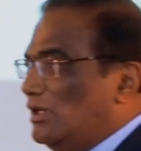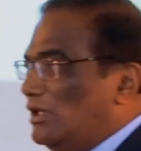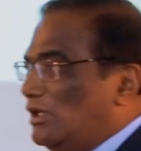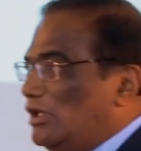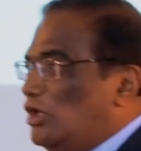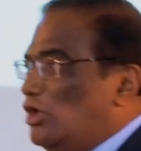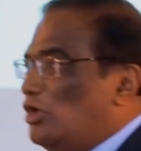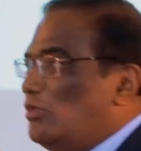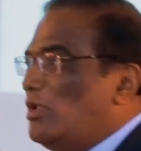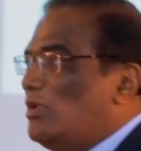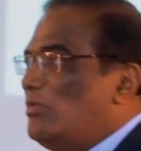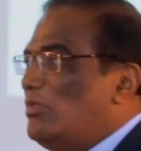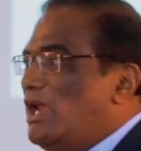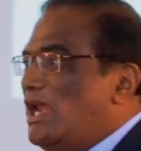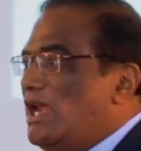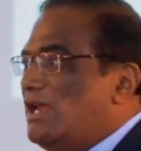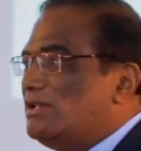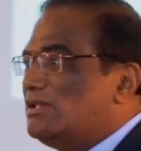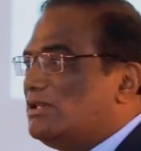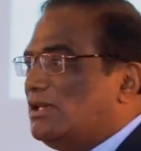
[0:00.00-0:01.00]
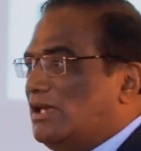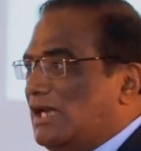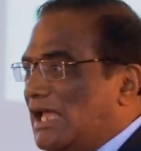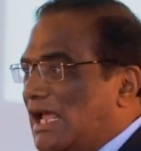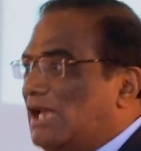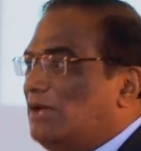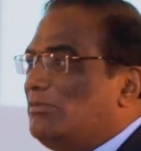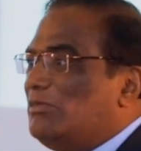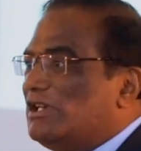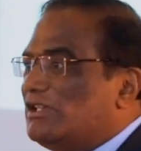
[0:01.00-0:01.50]
the human beings and
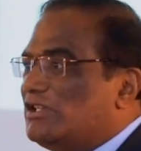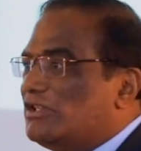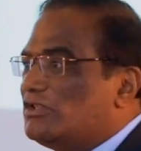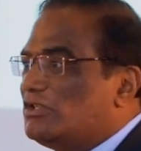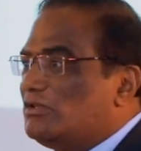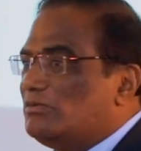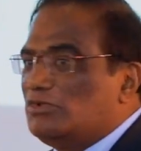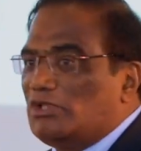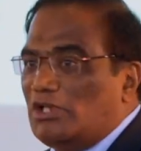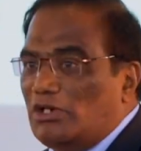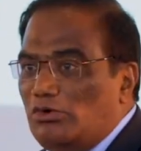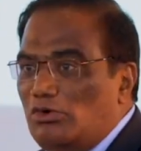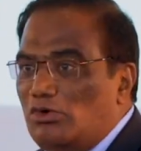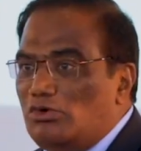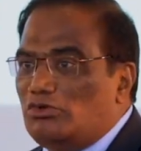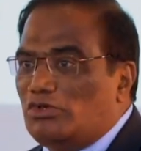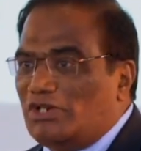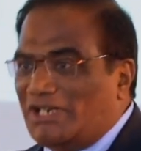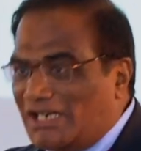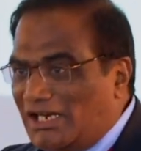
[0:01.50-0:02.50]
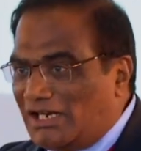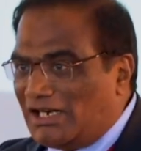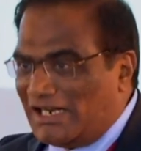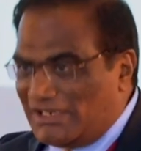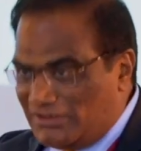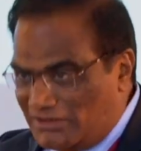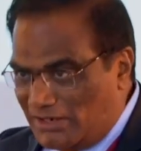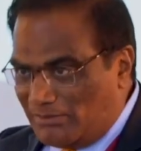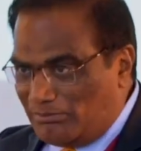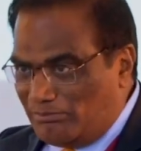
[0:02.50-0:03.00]
animal systems are known to
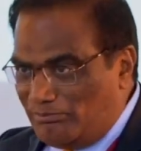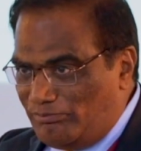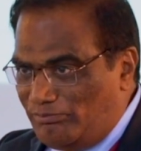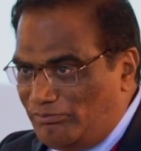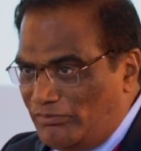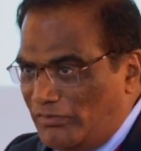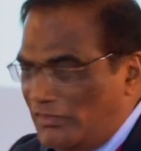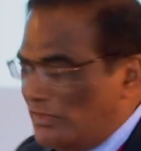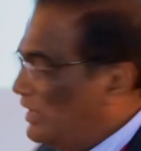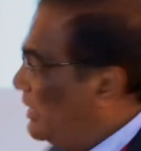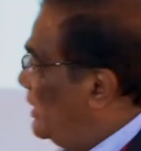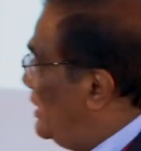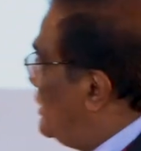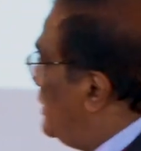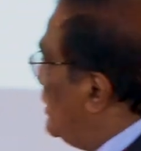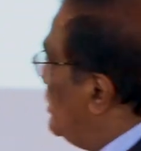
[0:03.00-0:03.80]
recognize them. This